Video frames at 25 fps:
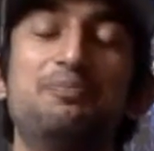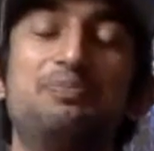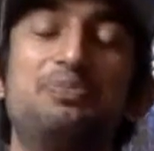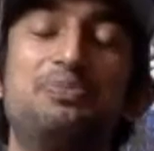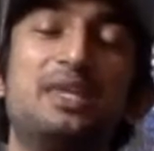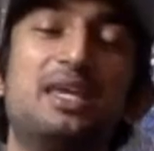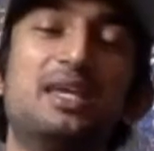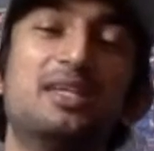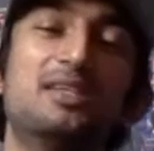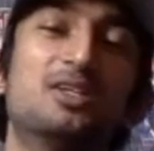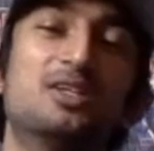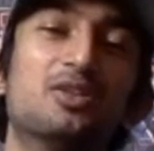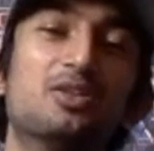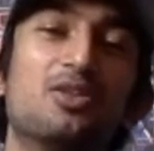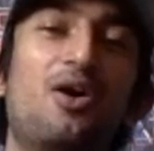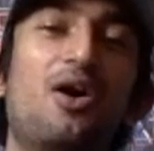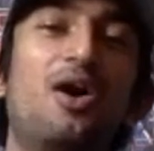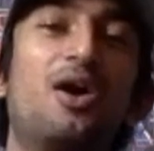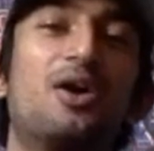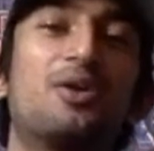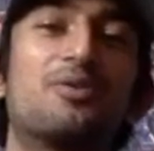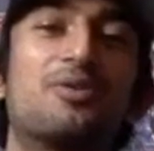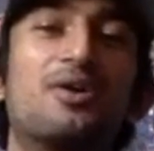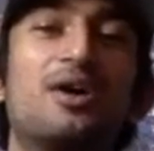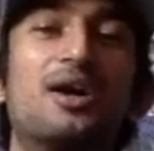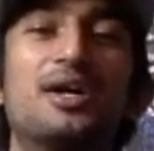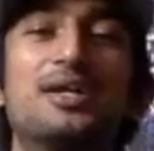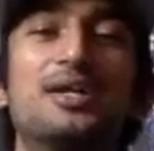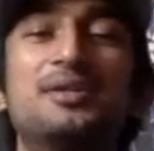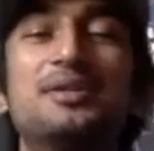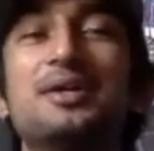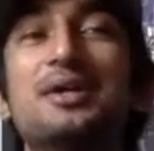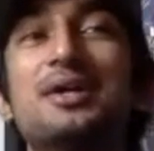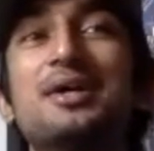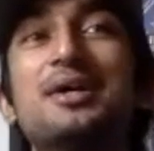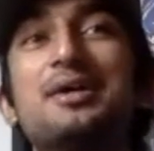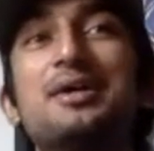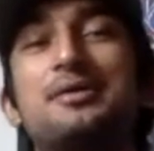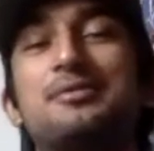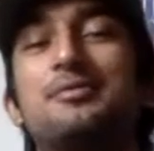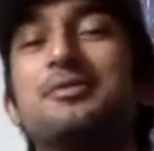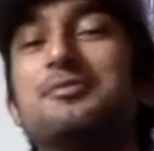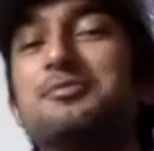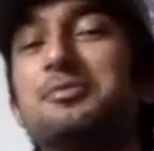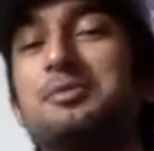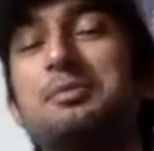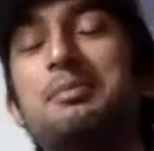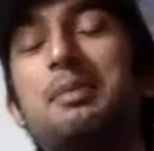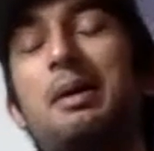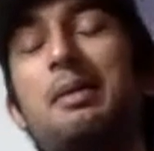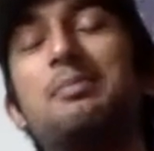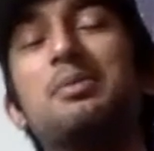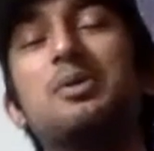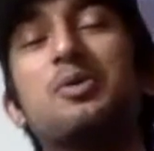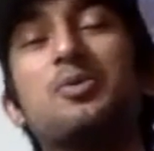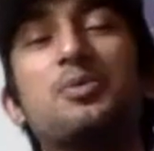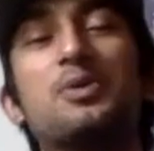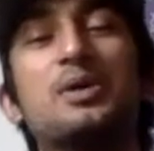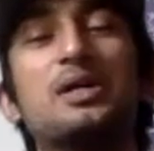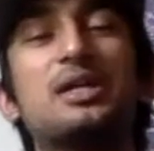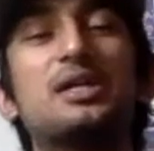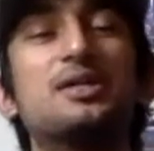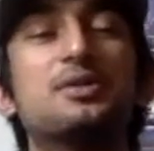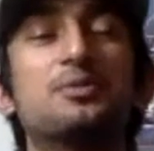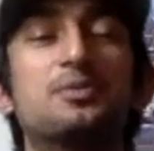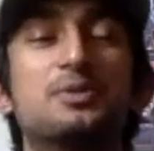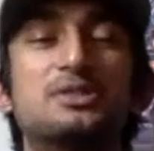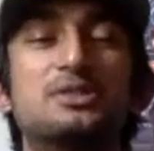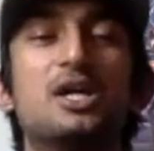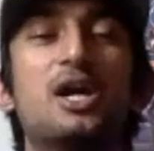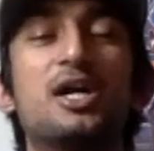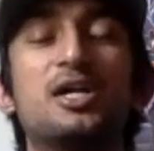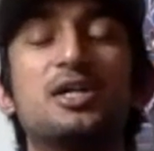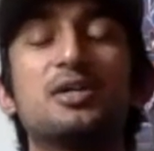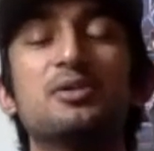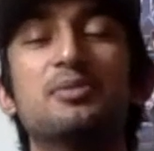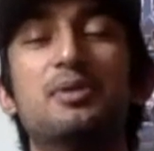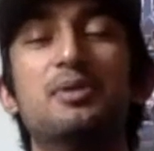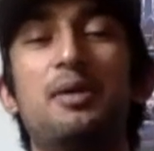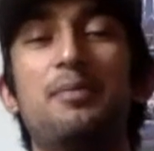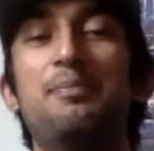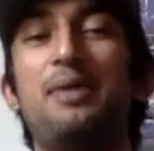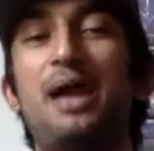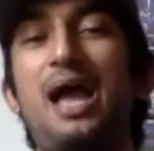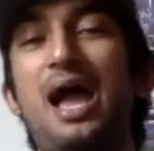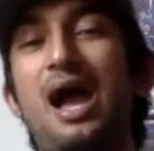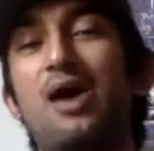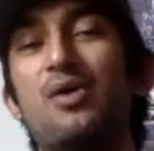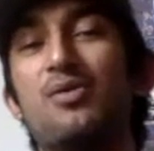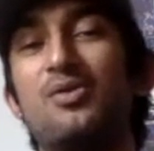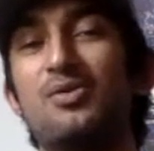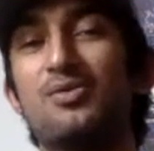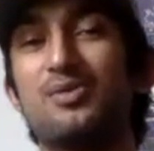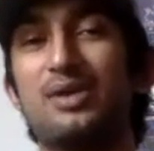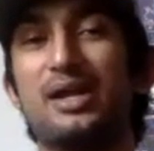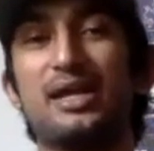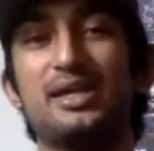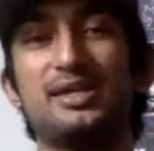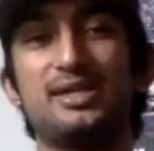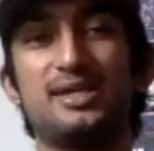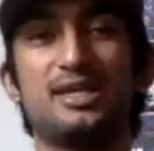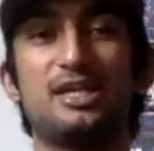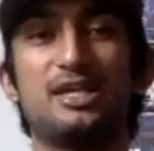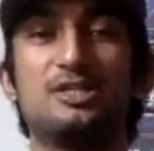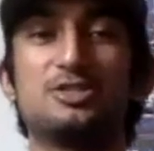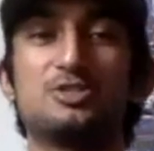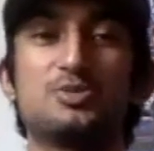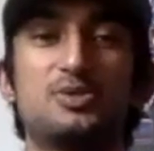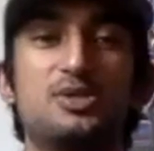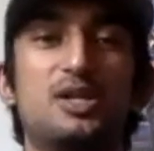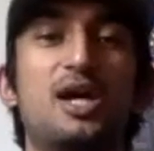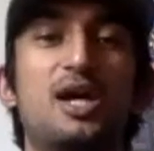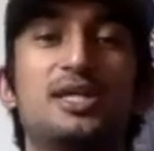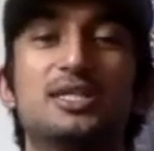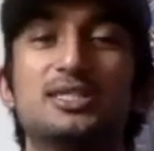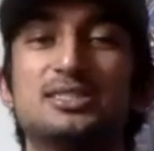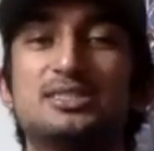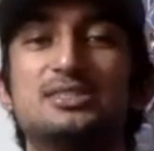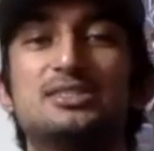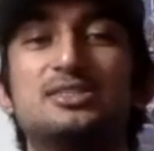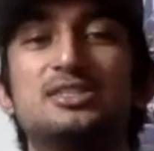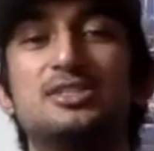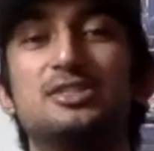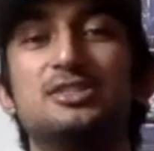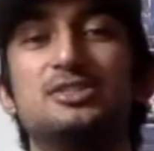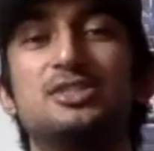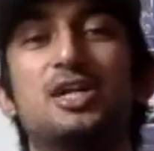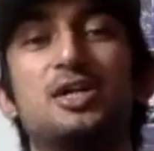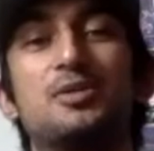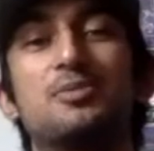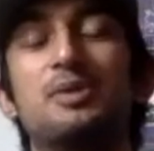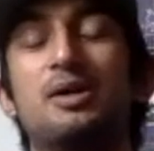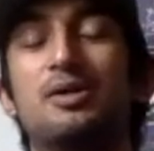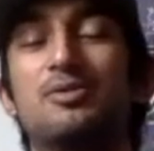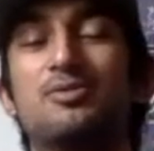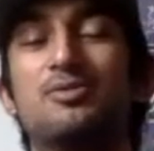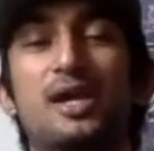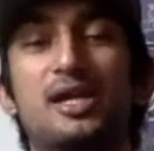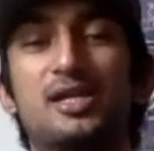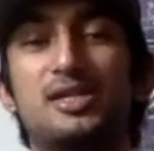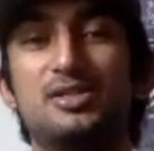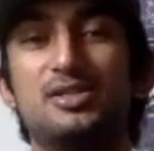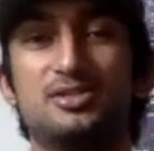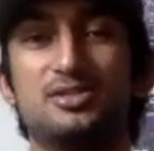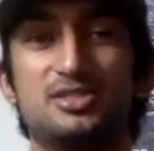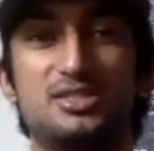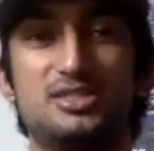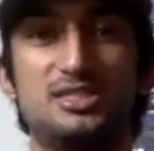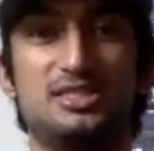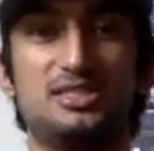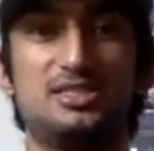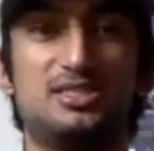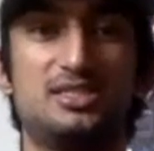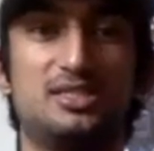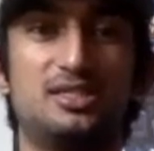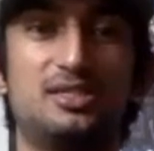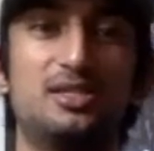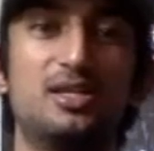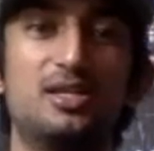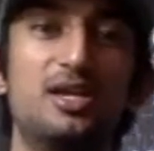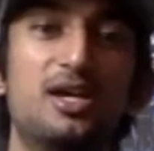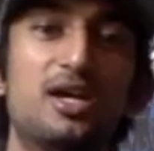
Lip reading: in the long run. Remember, we're talking about power rankings. We're not necessarily talking about regular season.